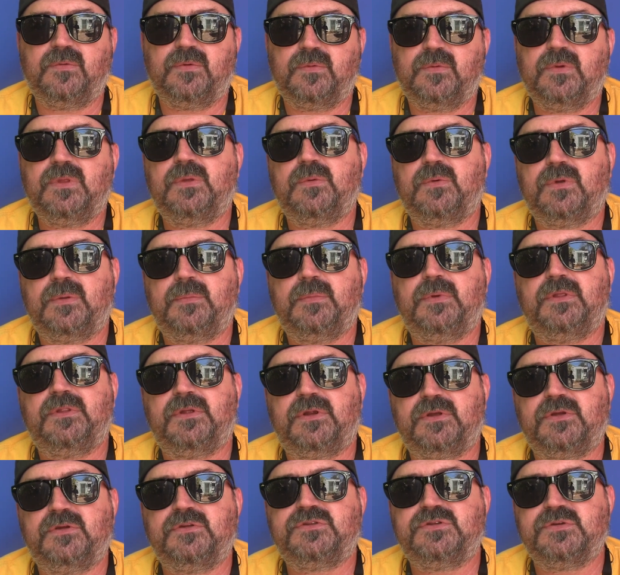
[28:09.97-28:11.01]
we really want to build
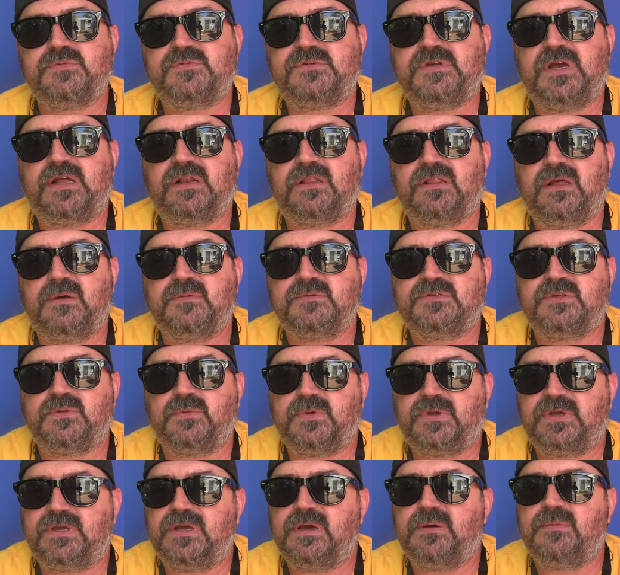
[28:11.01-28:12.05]
our YouTube channel up so
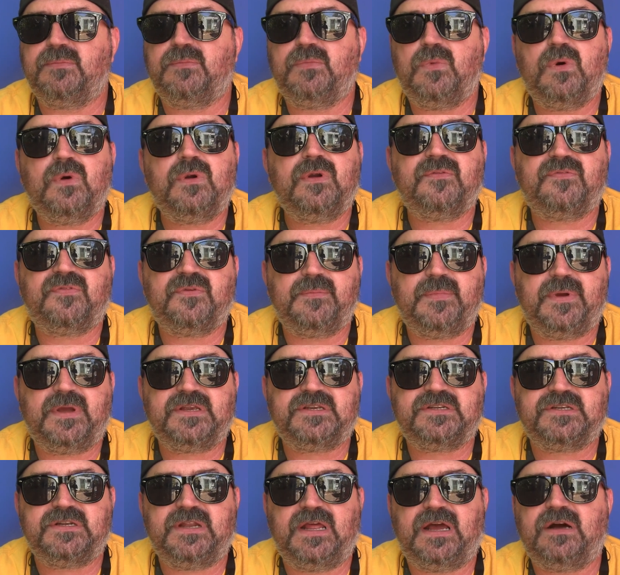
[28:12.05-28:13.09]
we can get more
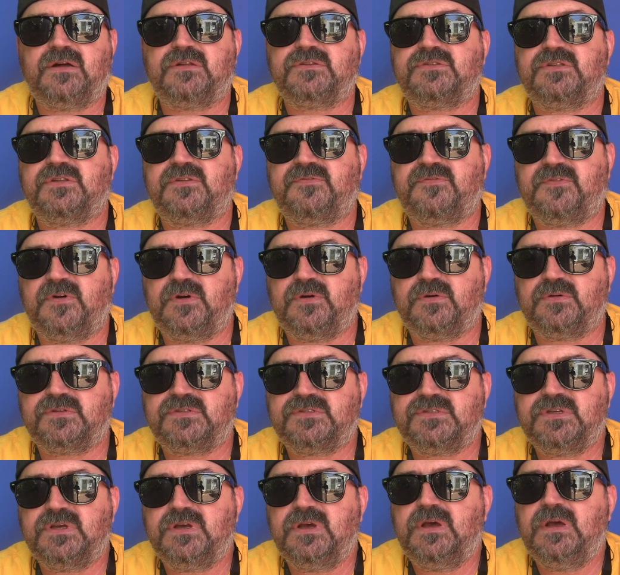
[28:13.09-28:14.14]
information out to the folks